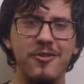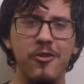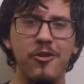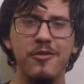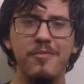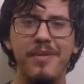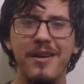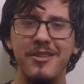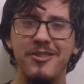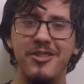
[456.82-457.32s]

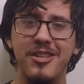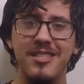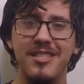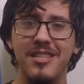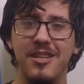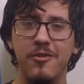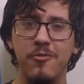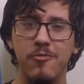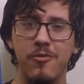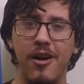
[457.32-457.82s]
sold by
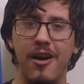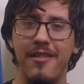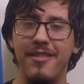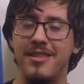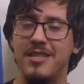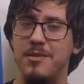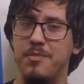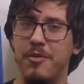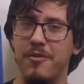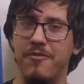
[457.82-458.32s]
Jessica
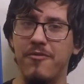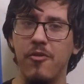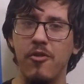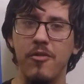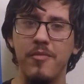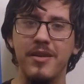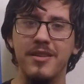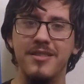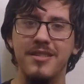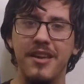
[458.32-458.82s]
Roth's
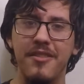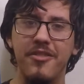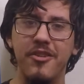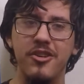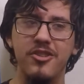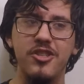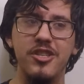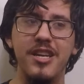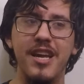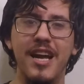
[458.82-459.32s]
performance. I
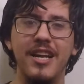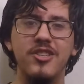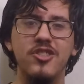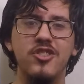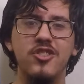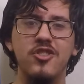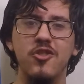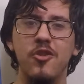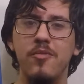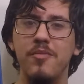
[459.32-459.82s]
thought she had
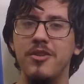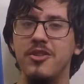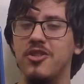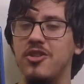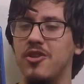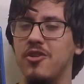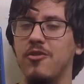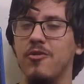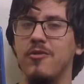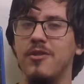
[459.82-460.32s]
so
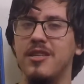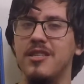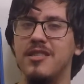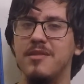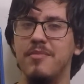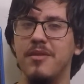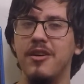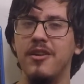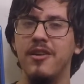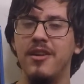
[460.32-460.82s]
much
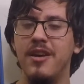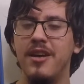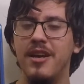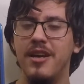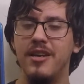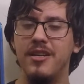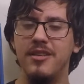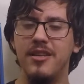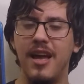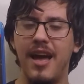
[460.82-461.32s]
charisma.
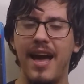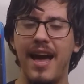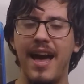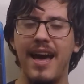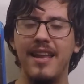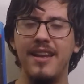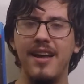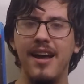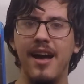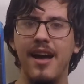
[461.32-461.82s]

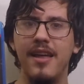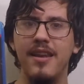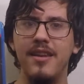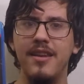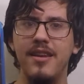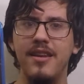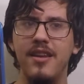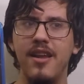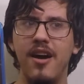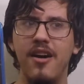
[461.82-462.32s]
Had
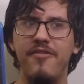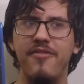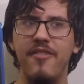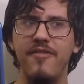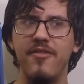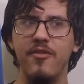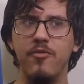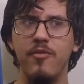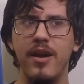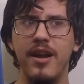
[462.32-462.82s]
enough
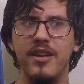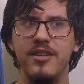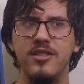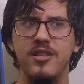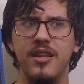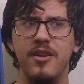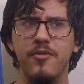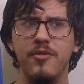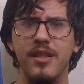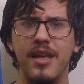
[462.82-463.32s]
of a range
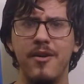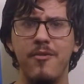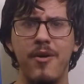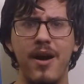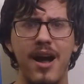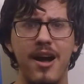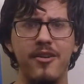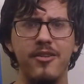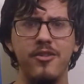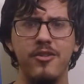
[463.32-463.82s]
that you were like,
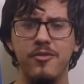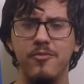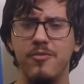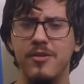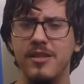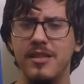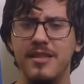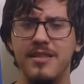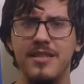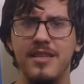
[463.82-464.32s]
wow, you could
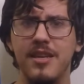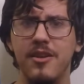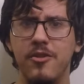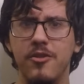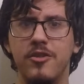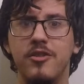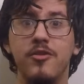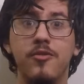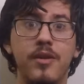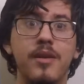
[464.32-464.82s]
really see
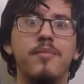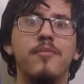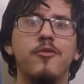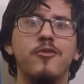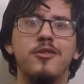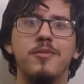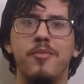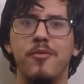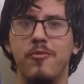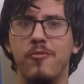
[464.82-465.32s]
her doing
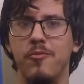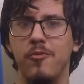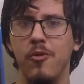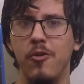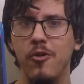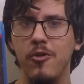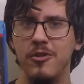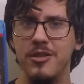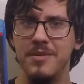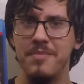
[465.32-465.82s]
multiple
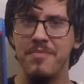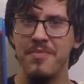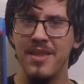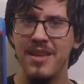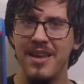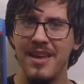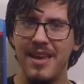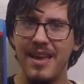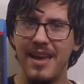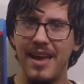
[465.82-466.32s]

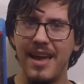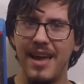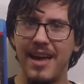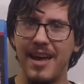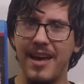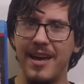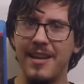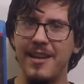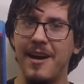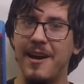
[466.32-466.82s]
roles.
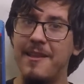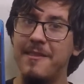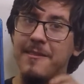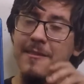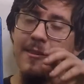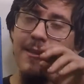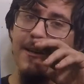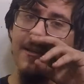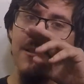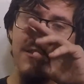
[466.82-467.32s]
And
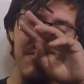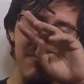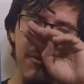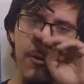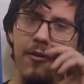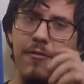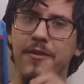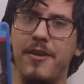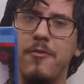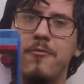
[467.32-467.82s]
this
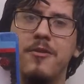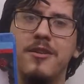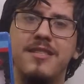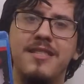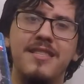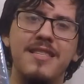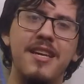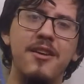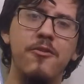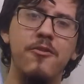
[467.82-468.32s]
movie was
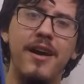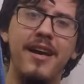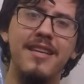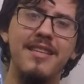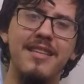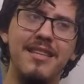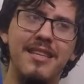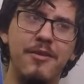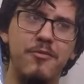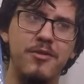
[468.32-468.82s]

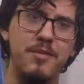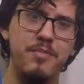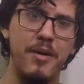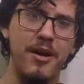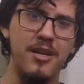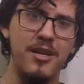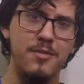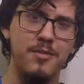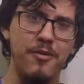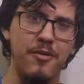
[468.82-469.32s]
single-handedly
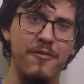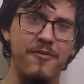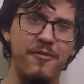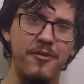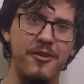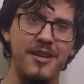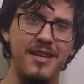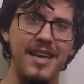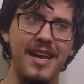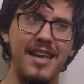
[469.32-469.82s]
responsible
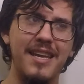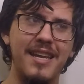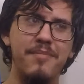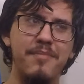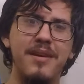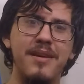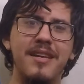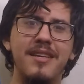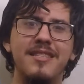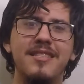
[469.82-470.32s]
for getting
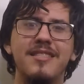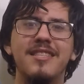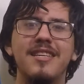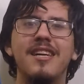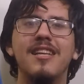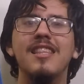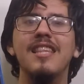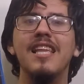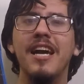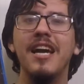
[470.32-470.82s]
me to
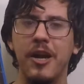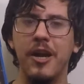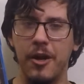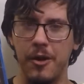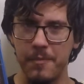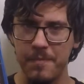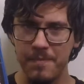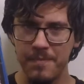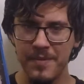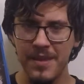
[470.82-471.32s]

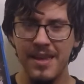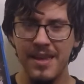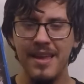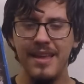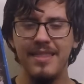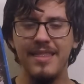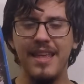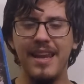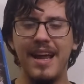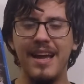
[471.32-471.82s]
declare
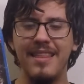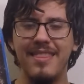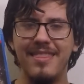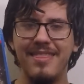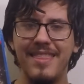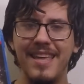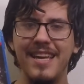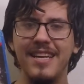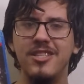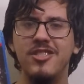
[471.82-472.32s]
that I
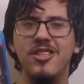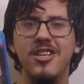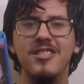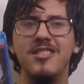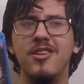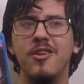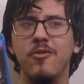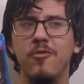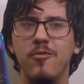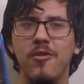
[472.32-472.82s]
think
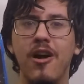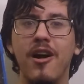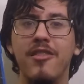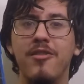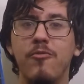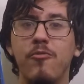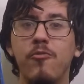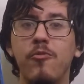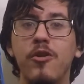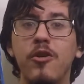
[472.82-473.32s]
Jessica Roth
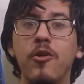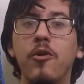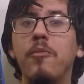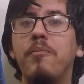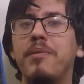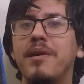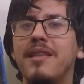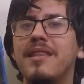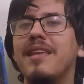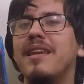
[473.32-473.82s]
will
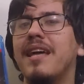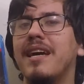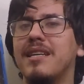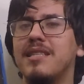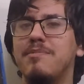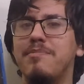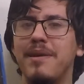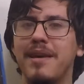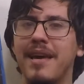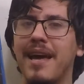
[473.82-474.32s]
be the
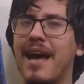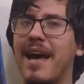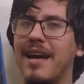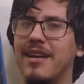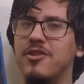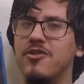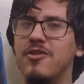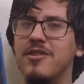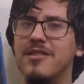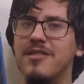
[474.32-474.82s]
next big
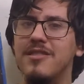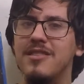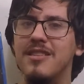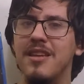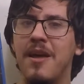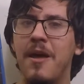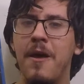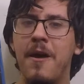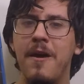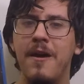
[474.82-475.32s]

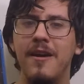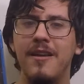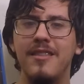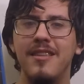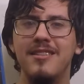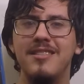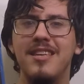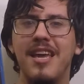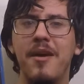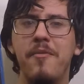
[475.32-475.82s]
actress.
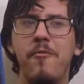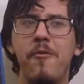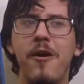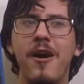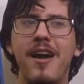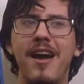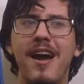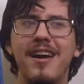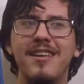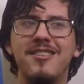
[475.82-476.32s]
The same
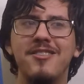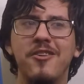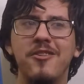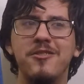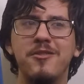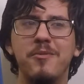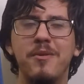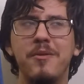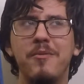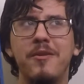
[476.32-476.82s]
way I saw
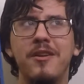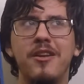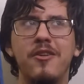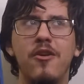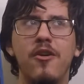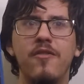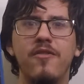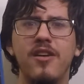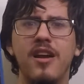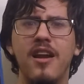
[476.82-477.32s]
21 and
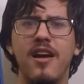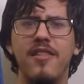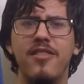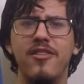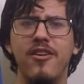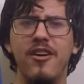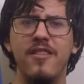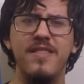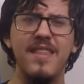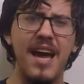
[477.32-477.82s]
Over and I
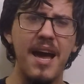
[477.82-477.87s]
thought,